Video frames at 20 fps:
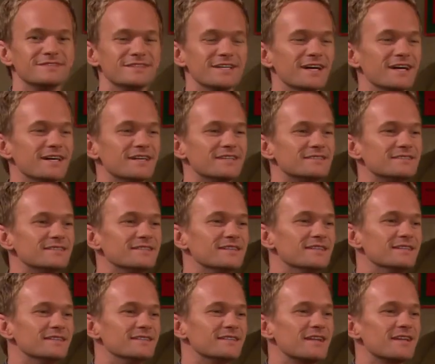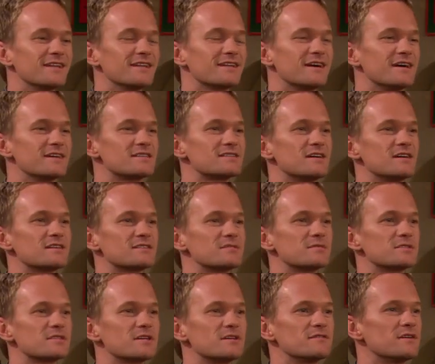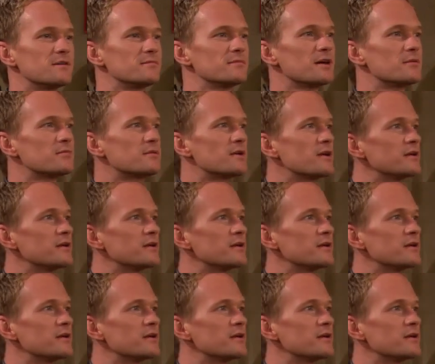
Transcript: Yeah, that little guy saw some stuff I'm not